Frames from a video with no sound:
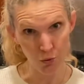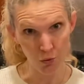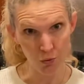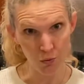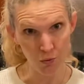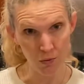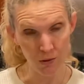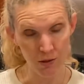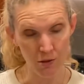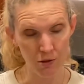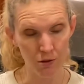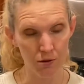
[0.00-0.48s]

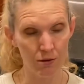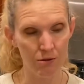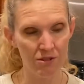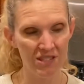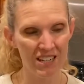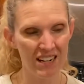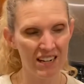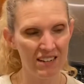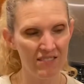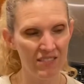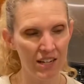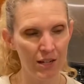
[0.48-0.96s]
and so it's
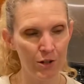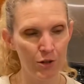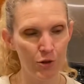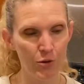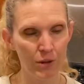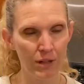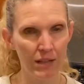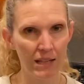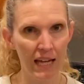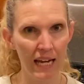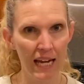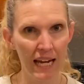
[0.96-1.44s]
kind of
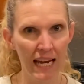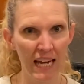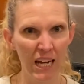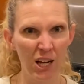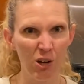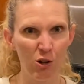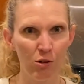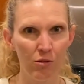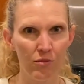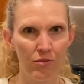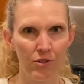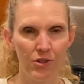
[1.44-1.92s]
entering the
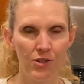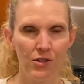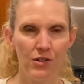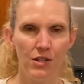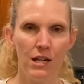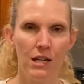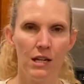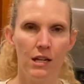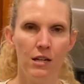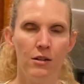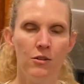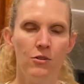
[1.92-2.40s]
hangover
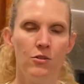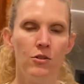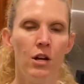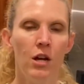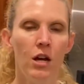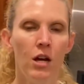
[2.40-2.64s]
stage